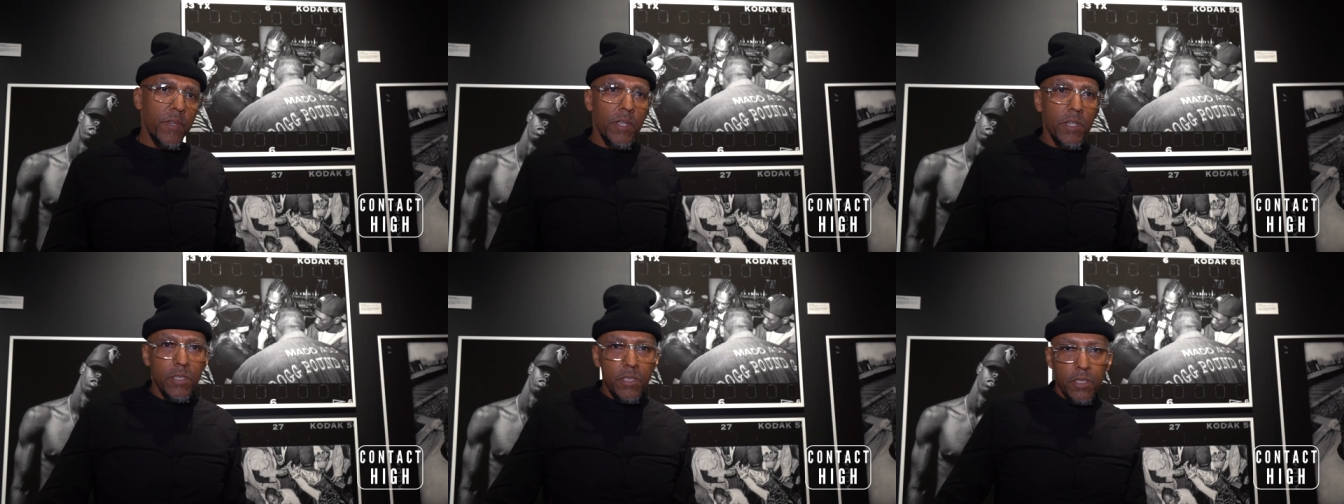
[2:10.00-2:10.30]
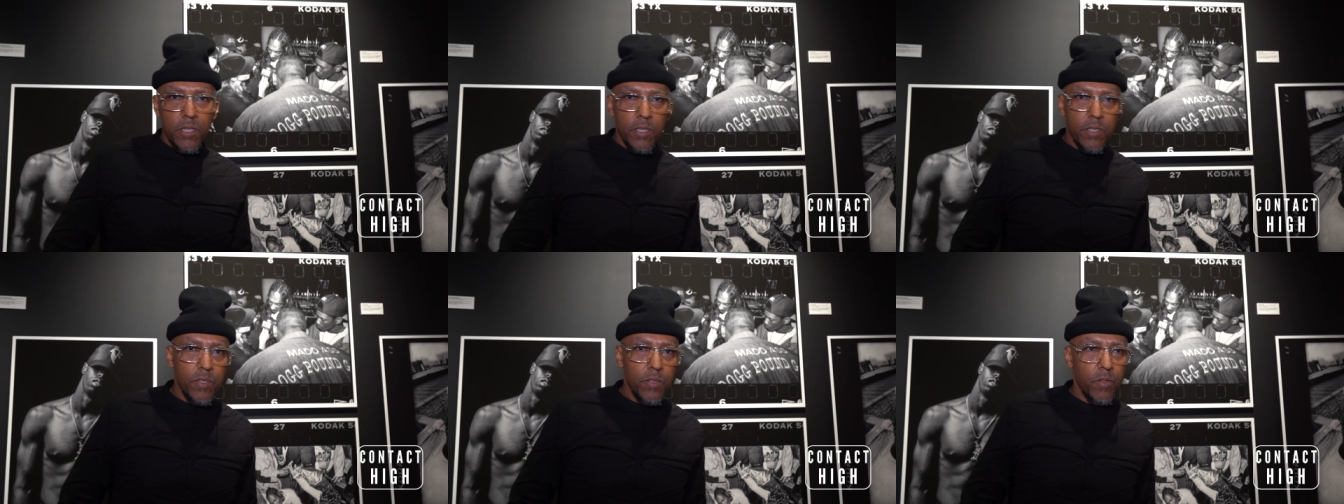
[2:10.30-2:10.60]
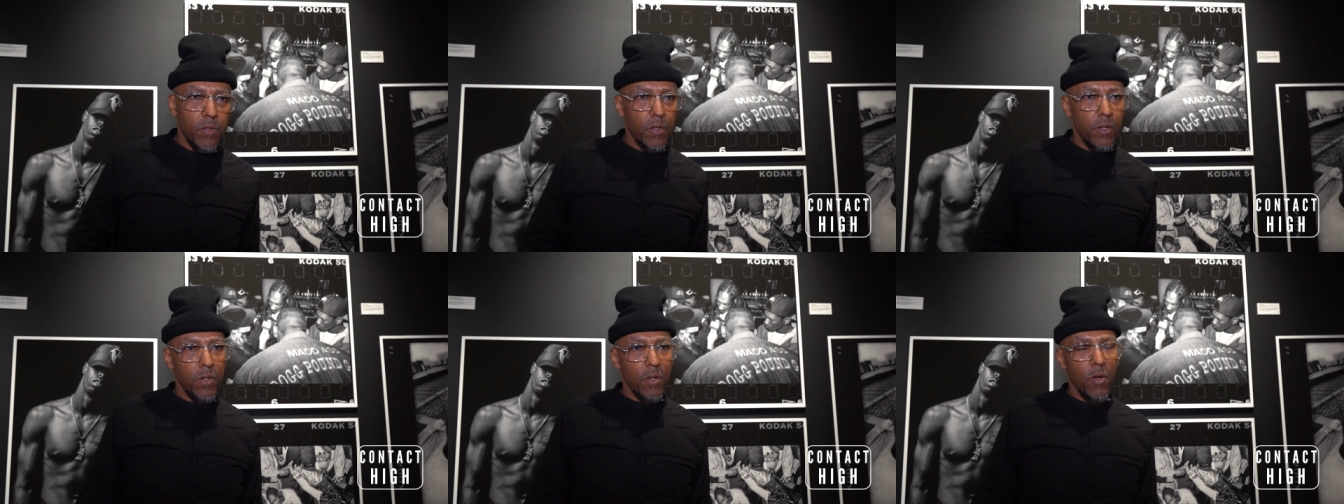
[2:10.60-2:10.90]
it is
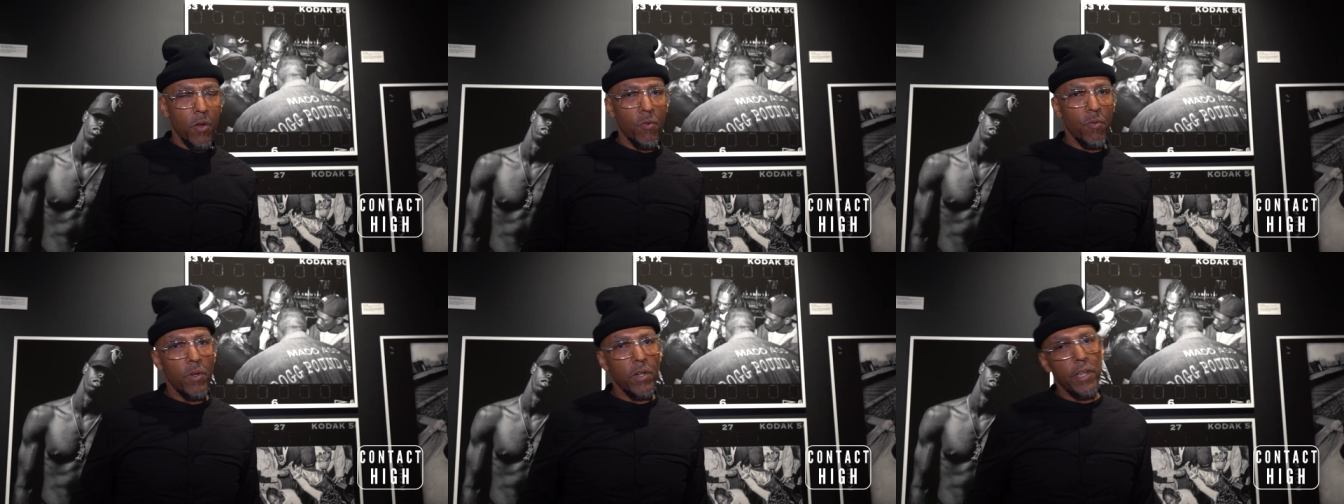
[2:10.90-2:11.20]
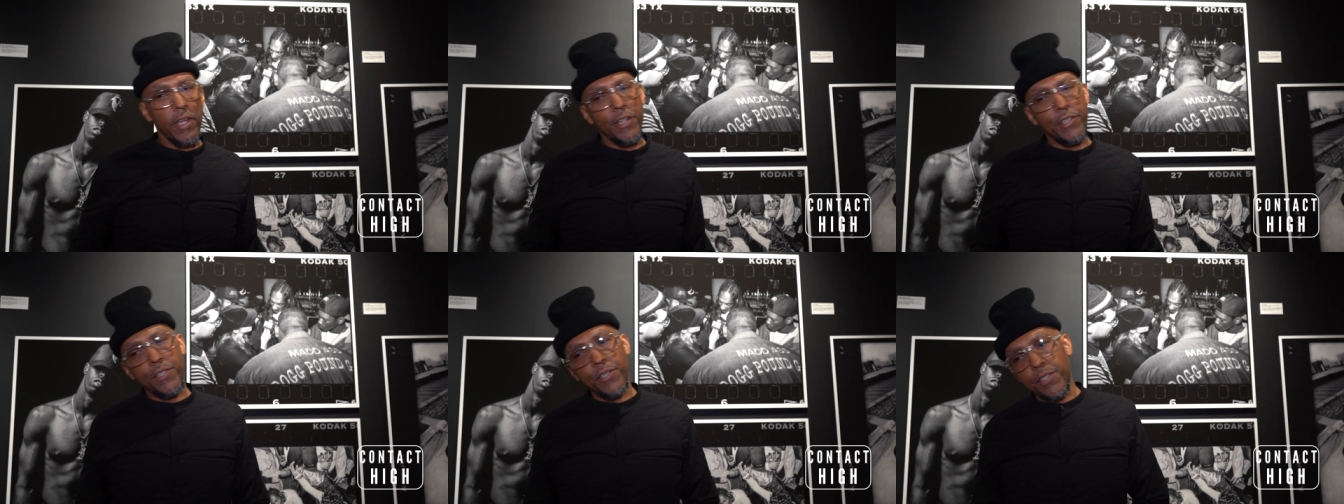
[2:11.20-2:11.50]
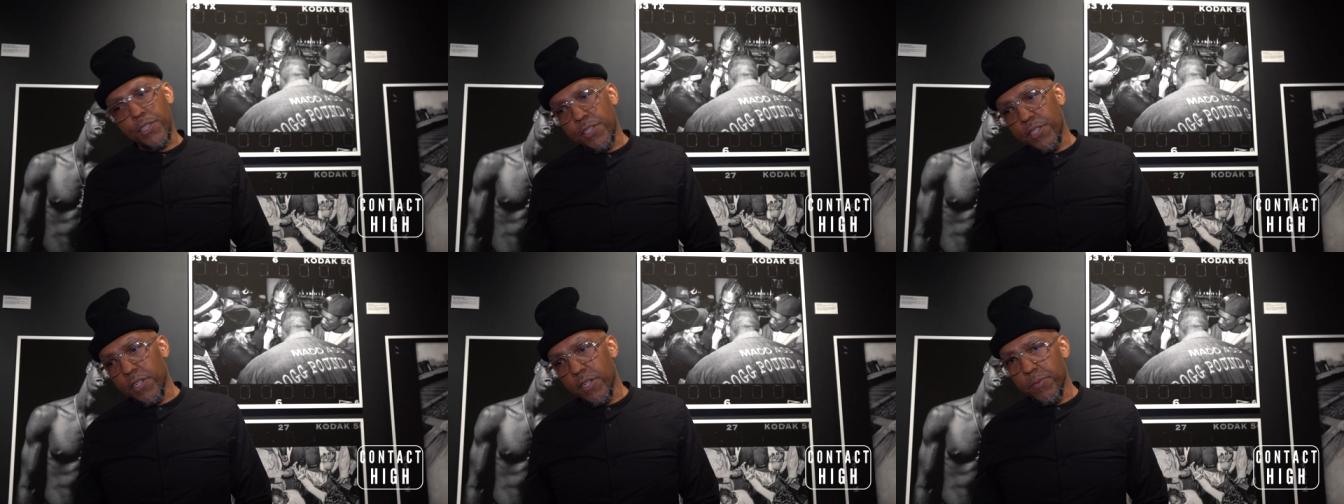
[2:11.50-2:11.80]
just, you know,
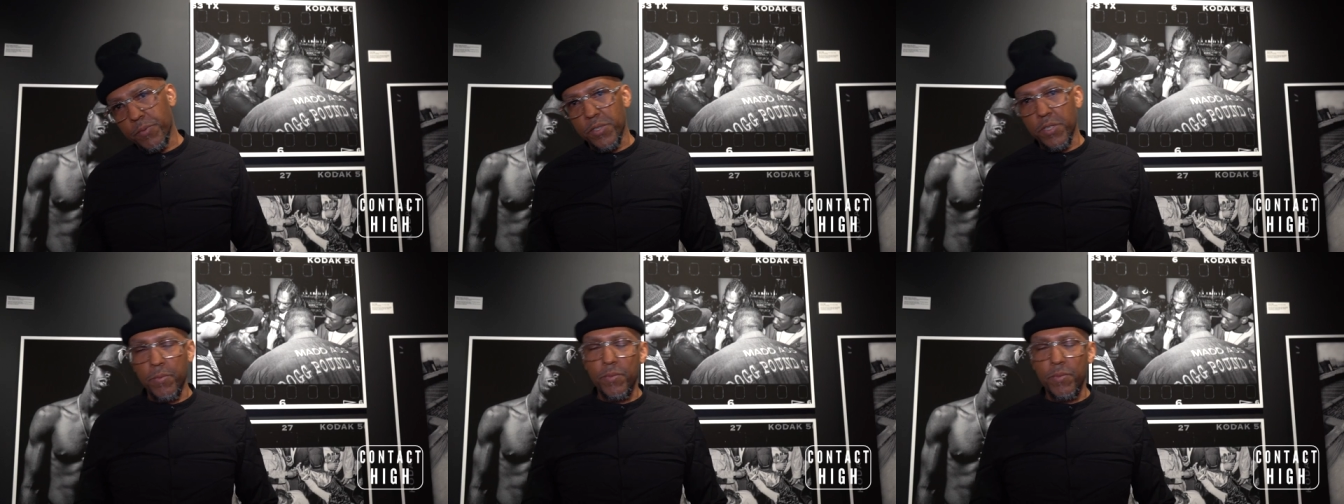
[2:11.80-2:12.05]
relationships,